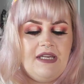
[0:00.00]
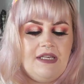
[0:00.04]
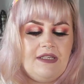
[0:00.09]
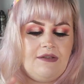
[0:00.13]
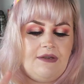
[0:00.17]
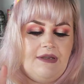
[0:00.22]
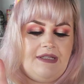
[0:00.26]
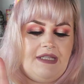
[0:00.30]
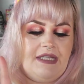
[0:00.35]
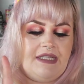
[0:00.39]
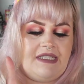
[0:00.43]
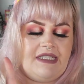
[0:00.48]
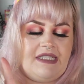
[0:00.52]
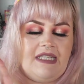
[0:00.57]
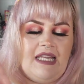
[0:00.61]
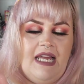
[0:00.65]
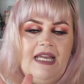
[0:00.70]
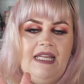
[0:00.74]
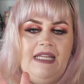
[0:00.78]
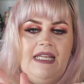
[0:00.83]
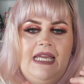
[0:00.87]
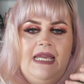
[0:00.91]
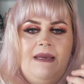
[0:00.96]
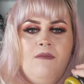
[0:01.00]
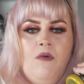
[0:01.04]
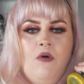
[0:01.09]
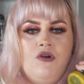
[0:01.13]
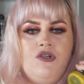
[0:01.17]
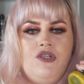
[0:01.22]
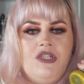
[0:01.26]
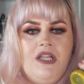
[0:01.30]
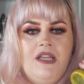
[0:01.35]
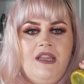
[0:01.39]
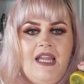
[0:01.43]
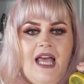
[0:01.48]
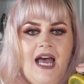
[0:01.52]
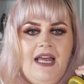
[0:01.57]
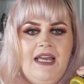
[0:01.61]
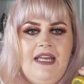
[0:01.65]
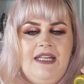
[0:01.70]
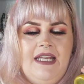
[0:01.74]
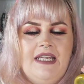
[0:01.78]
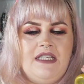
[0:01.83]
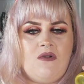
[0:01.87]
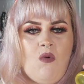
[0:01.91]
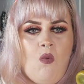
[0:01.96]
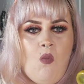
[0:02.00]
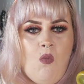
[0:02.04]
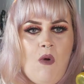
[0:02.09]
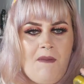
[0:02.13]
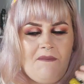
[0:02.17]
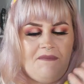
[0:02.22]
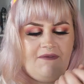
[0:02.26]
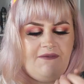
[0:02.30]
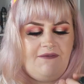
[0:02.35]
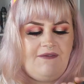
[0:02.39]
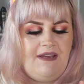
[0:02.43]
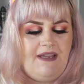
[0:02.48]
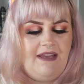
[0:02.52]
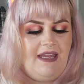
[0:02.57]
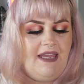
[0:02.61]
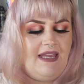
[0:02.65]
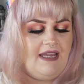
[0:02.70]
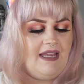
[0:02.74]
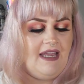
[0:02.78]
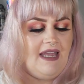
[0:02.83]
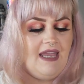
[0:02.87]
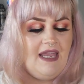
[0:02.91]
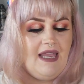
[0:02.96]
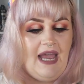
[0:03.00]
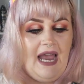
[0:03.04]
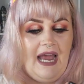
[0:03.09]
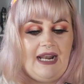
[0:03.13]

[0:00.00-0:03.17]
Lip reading: So it's a slightly more gelatinous whipped feeling.